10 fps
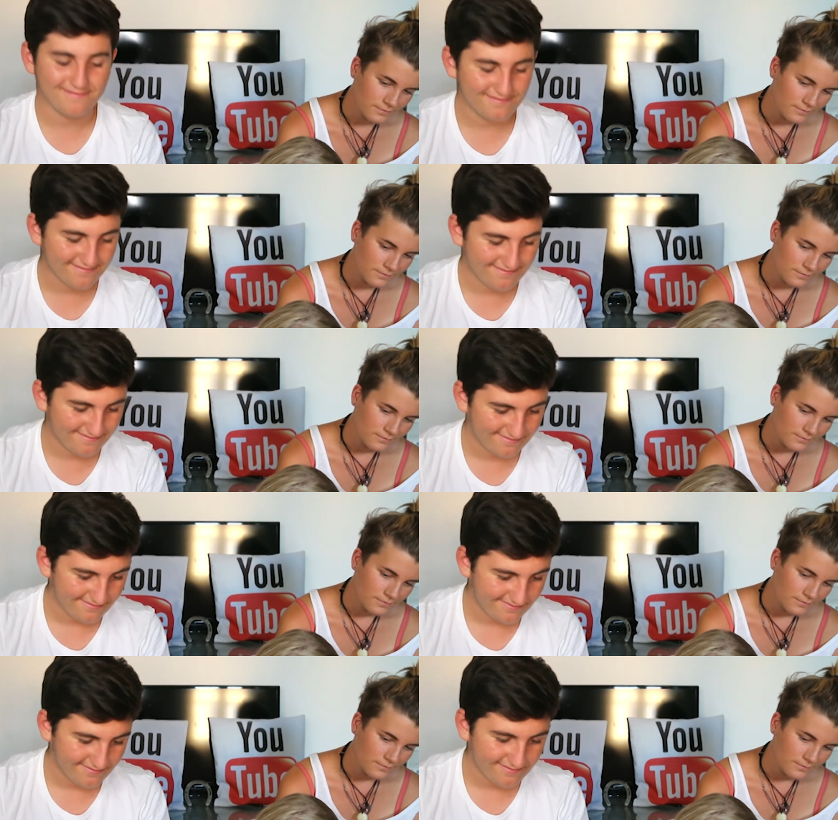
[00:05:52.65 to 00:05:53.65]

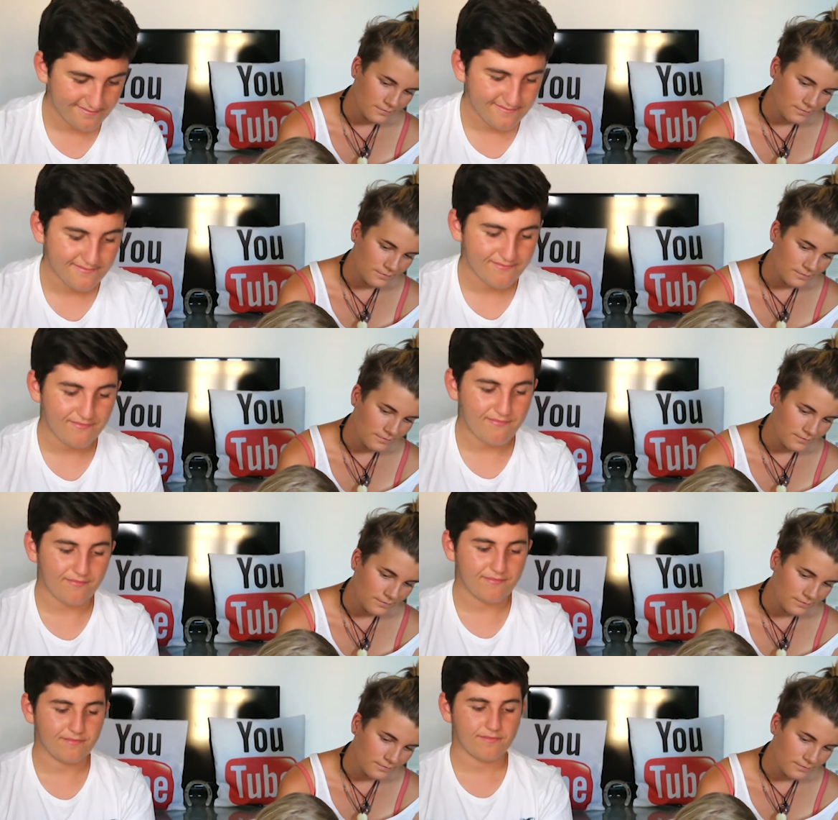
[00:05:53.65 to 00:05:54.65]

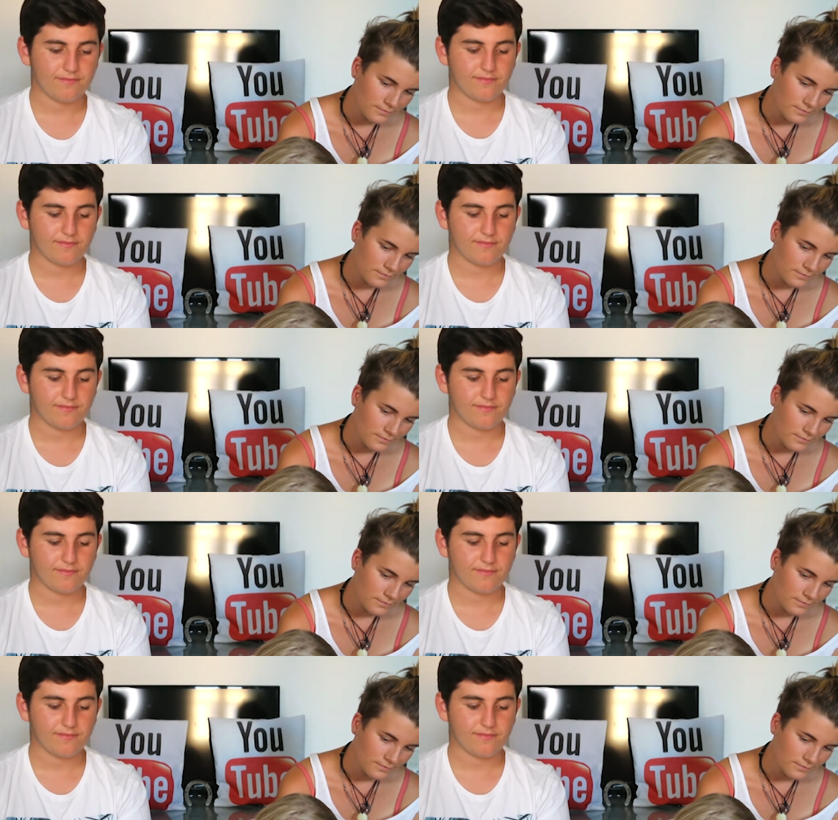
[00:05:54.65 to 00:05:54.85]
(silence)